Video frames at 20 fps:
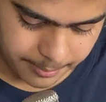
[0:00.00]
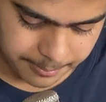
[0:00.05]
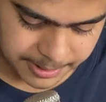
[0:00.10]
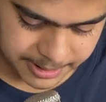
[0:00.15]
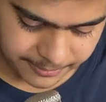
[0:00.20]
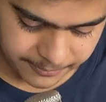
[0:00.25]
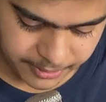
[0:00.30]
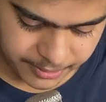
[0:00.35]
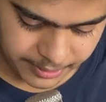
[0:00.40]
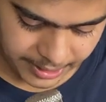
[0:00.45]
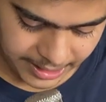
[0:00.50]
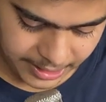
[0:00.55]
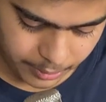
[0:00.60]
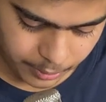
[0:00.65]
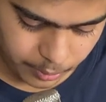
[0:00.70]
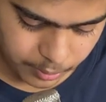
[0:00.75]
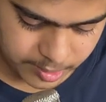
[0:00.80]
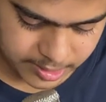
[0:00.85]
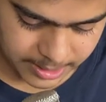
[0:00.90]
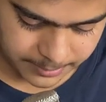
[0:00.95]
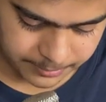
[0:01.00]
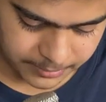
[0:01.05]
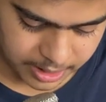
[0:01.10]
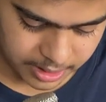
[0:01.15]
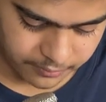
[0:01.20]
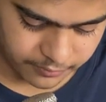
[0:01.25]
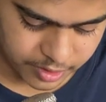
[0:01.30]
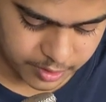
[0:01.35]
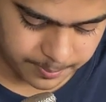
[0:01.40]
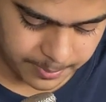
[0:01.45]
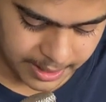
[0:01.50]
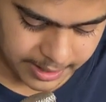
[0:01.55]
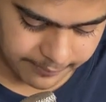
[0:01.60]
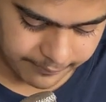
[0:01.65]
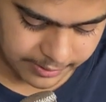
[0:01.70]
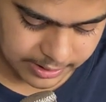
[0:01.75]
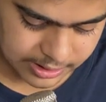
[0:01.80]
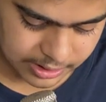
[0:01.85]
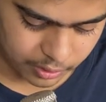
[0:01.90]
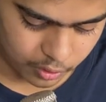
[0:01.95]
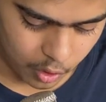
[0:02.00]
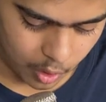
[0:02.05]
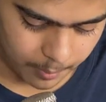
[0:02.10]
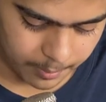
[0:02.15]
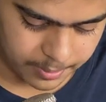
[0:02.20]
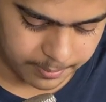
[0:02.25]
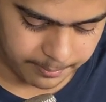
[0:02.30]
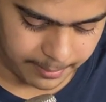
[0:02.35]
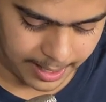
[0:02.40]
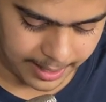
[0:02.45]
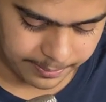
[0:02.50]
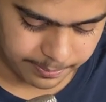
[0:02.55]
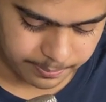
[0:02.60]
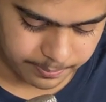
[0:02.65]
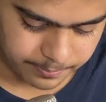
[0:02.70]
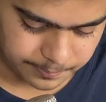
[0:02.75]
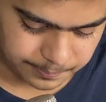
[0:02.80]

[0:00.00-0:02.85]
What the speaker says: But I will try to do something which benefits a common man.